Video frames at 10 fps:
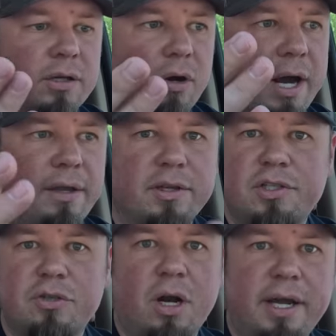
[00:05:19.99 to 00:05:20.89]
crank
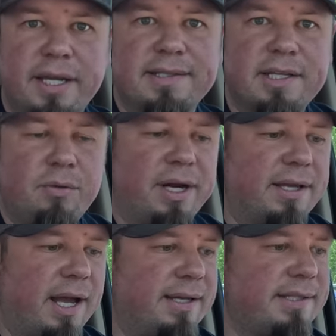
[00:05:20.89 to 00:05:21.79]
this truck and see what
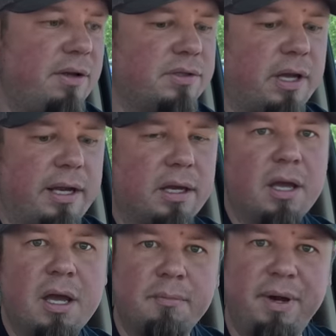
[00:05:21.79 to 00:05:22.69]
it sounds like.
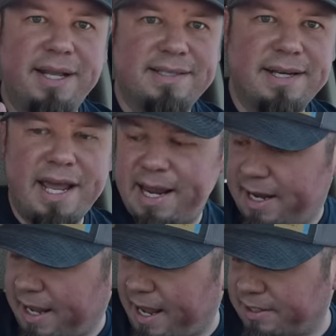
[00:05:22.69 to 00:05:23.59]
But
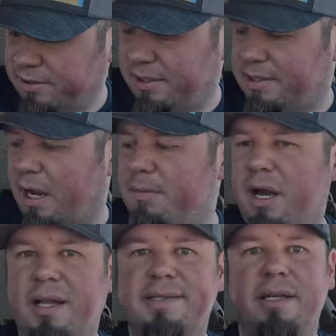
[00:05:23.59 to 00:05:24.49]
today, actually, Top
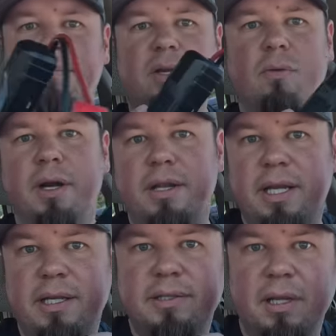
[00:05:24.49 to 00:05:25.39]
Don sent me one of
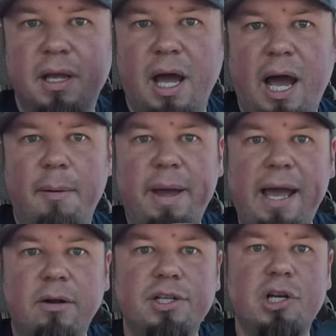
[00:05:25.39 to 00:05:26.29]
these
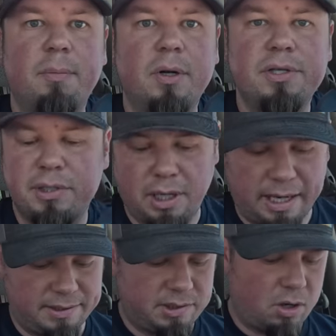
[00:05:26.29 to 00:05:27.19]
battery jumpers.
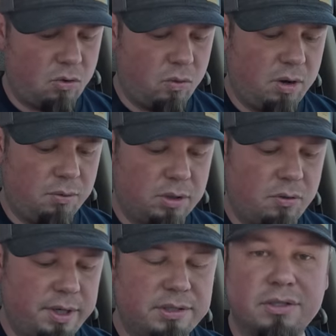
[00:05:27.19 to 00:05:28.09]
So what we're
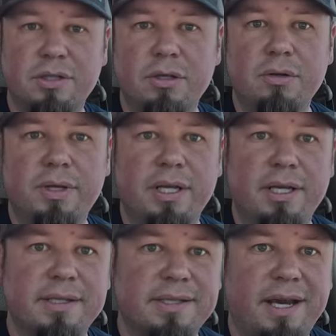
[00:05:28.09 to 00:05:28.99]
going to do
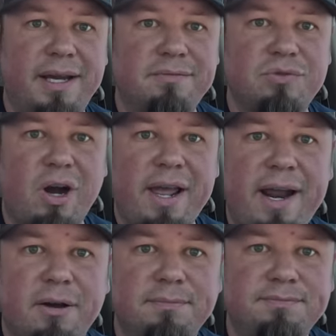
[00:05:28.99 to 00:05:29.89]
is try
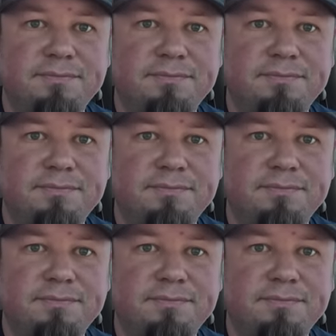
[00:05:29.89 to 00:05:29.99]
it out.